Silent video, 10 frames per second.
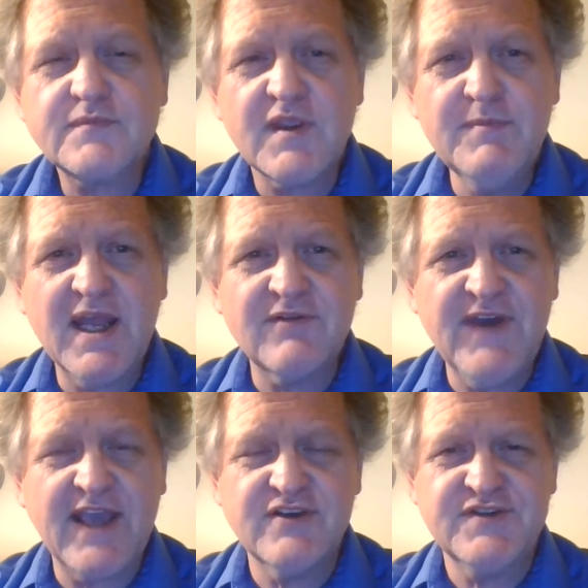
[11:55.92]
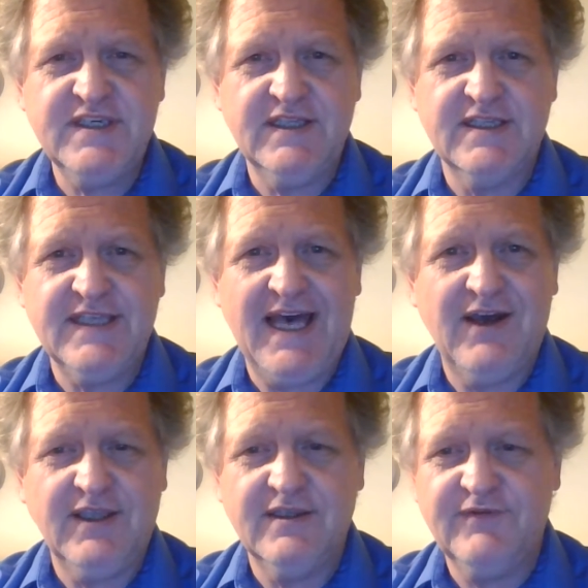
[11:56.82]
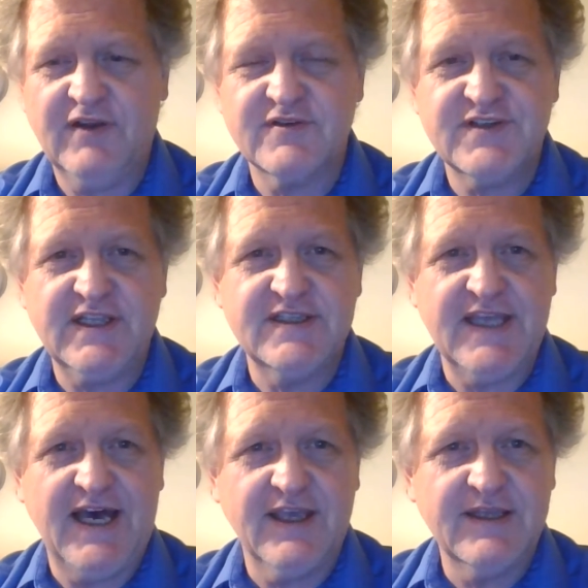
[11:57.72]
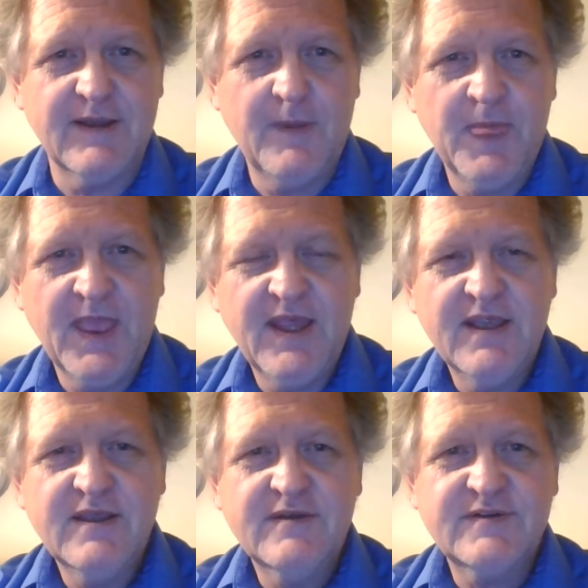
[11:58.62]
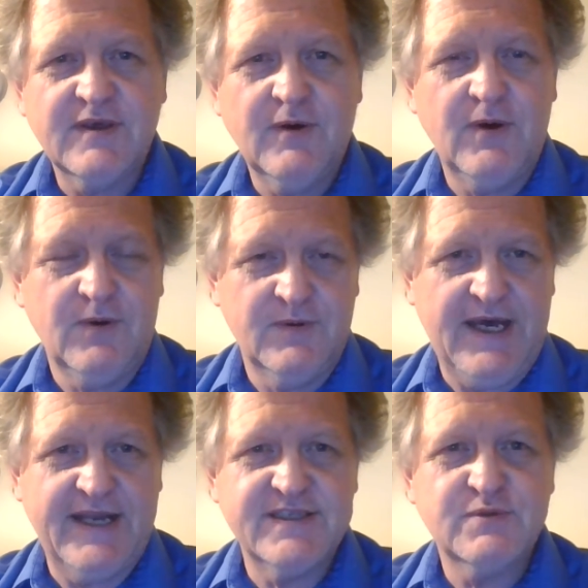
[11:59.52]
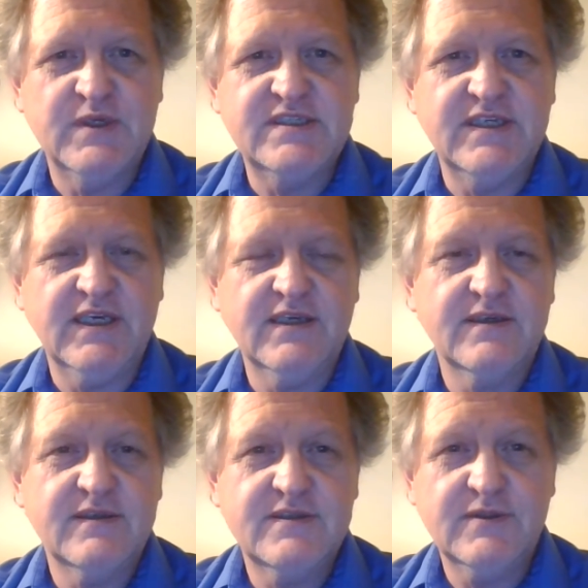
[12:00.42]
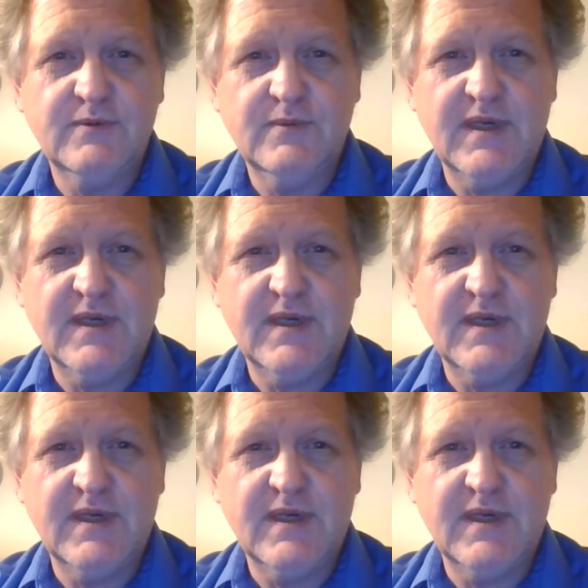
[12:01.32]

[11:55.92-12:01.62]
Matter of fact, you'll see in Italian, if you ever study Italian, see a whole lot of switching to